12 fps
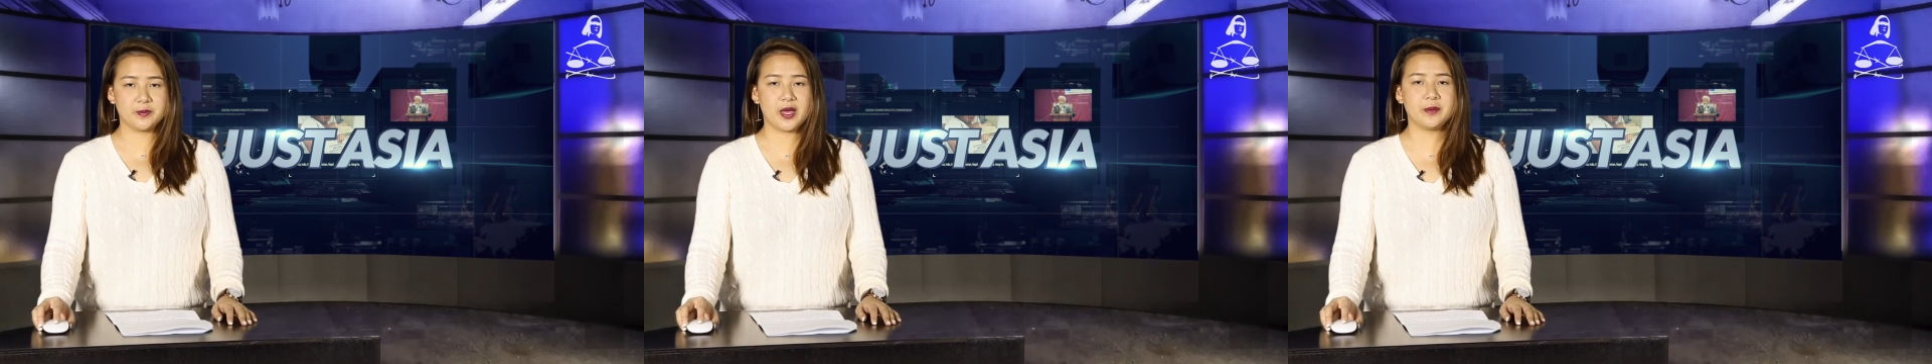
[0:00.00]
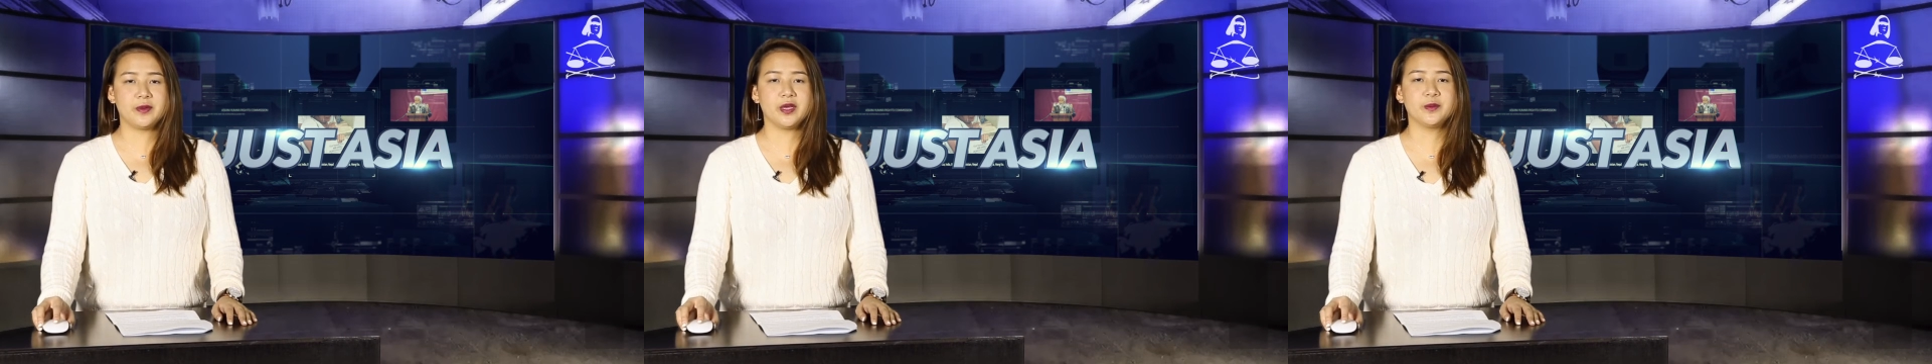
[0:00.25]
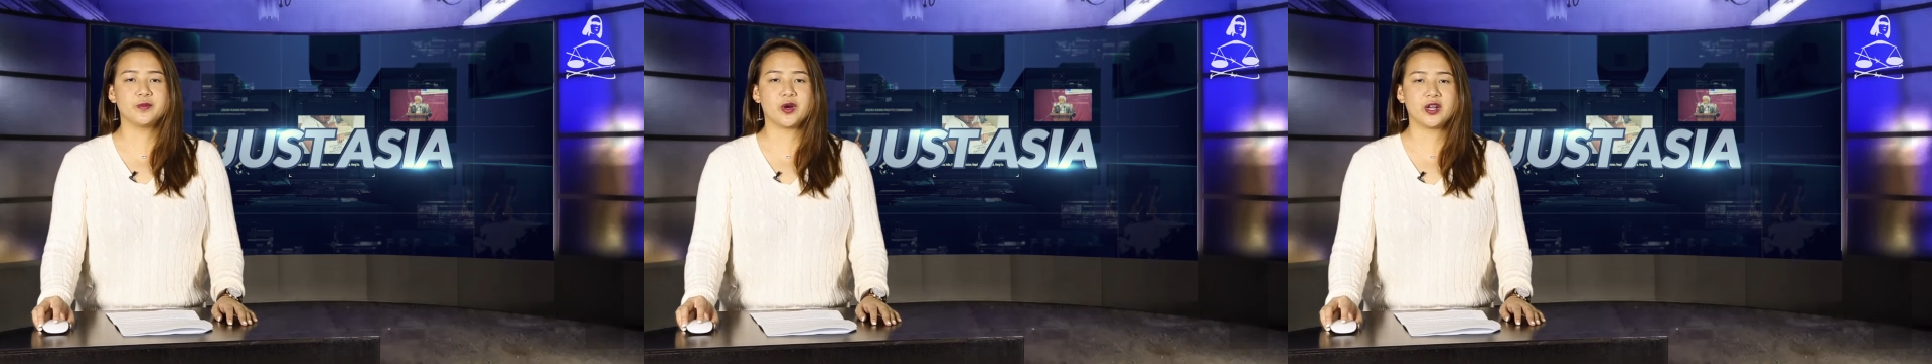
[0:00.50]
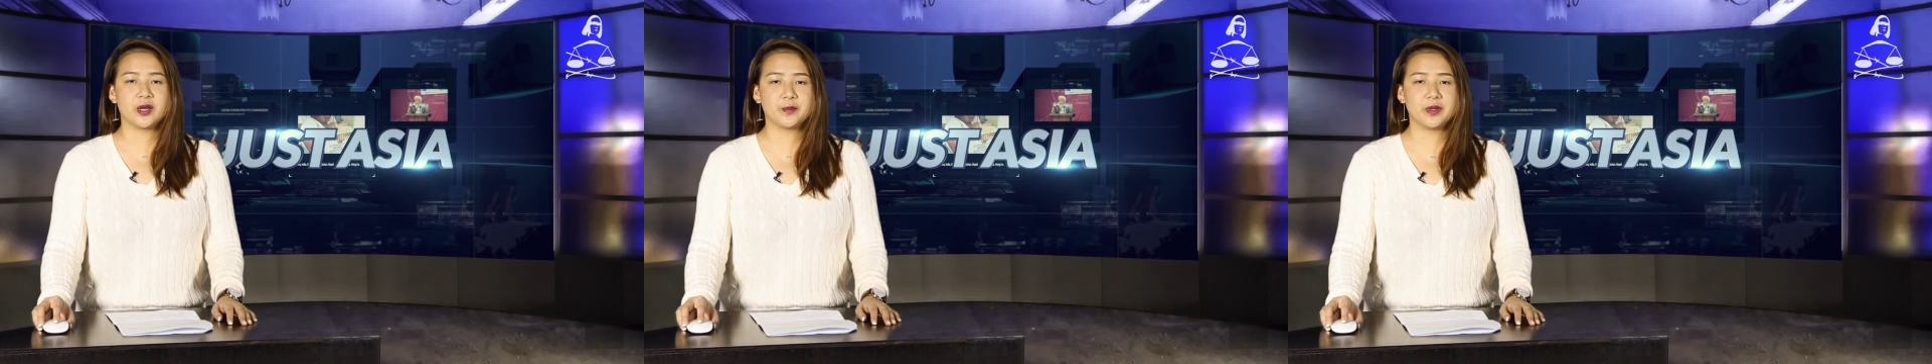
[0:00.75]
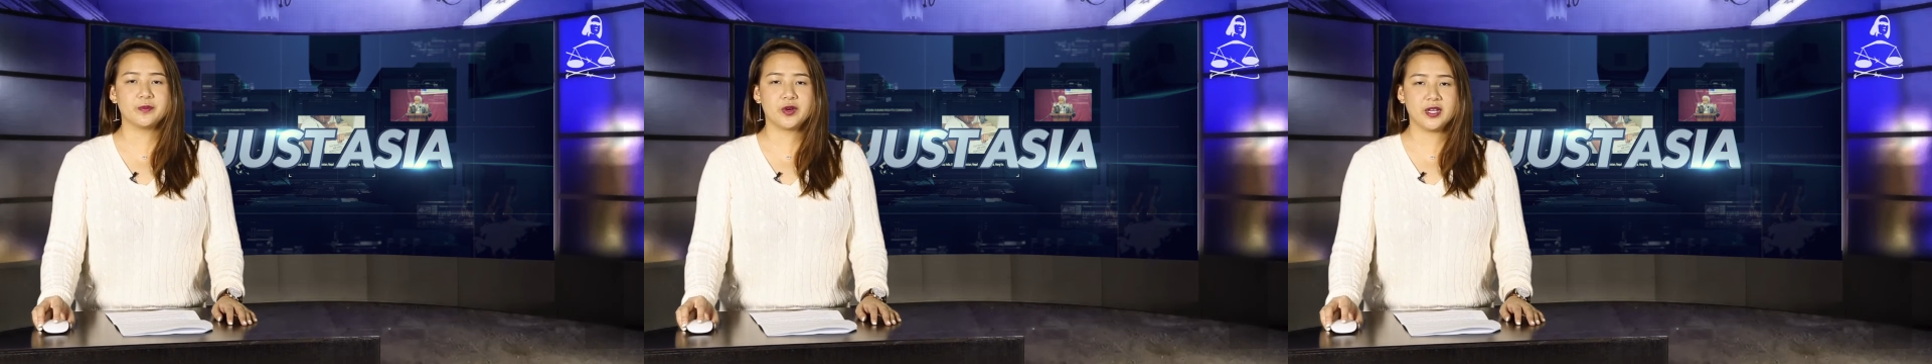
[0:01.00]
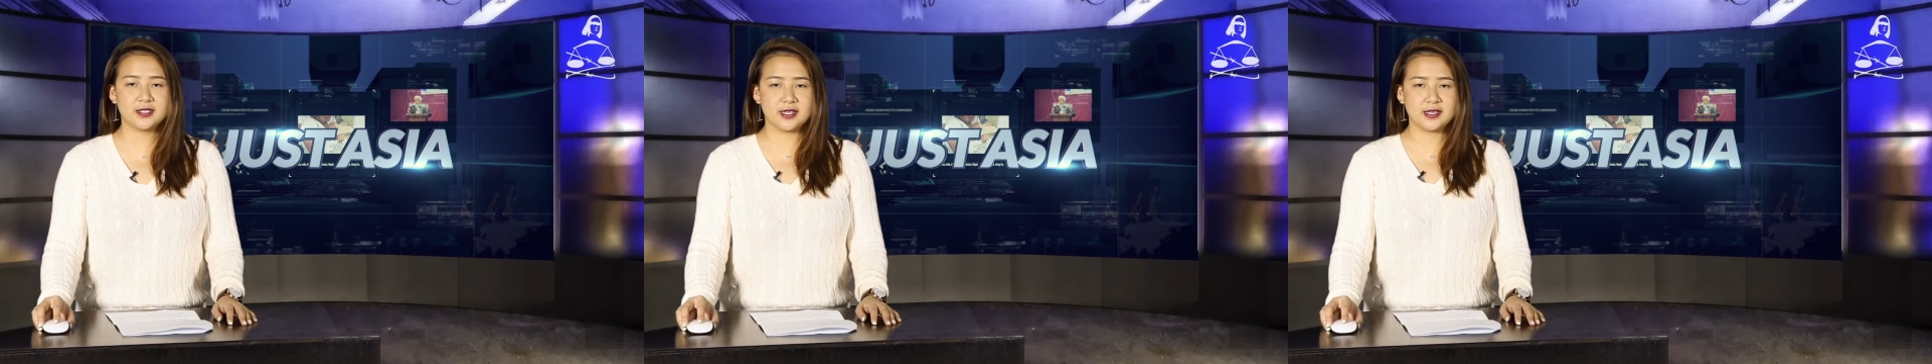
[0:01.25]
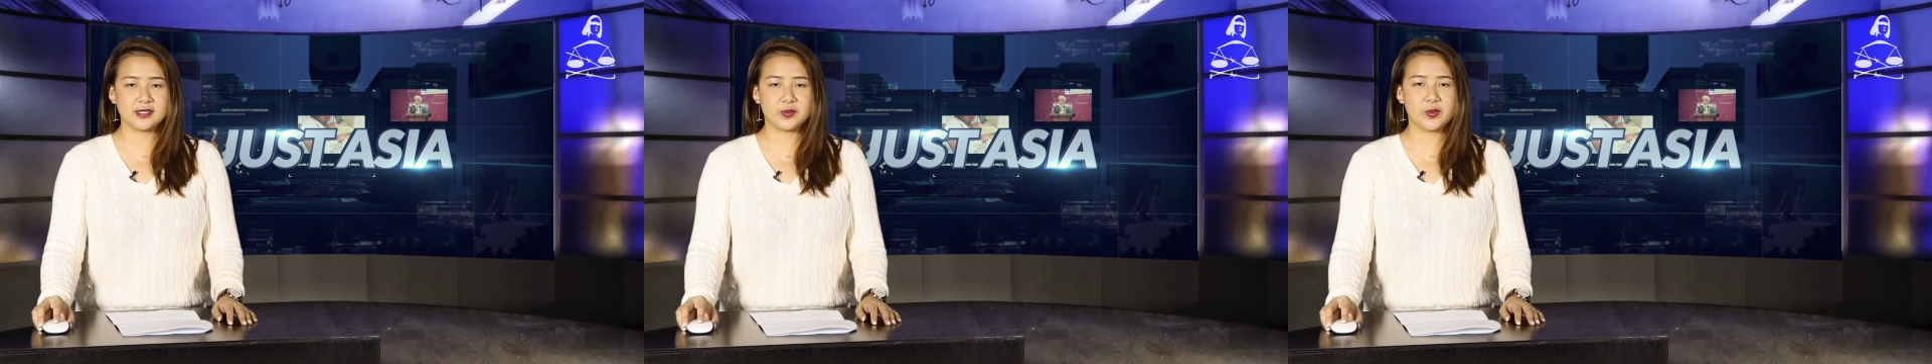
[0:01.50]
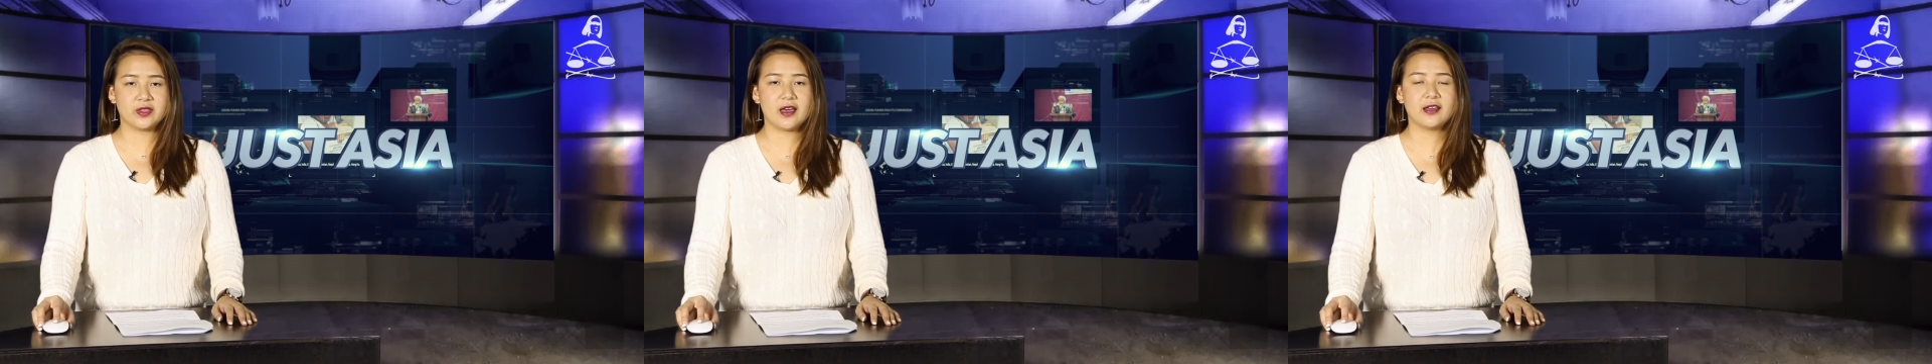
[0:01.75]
by being brought up in prisons with